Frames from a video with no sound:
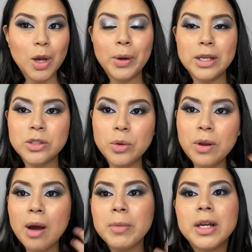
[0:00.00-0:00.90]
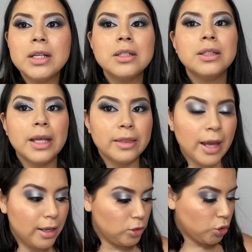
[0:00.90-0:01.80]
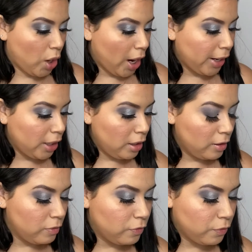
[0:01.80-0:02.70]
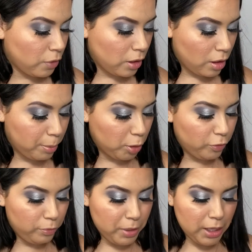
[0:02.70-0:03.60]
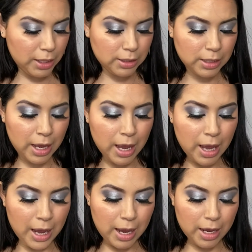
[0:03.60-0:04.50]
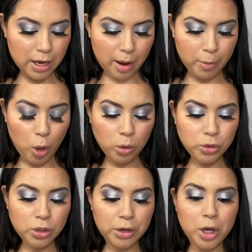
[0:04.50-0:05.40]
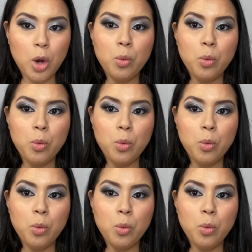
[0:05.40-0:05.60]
Okay, so now I'm gonna let that dry for a couple of minutes. And I'm also gonna go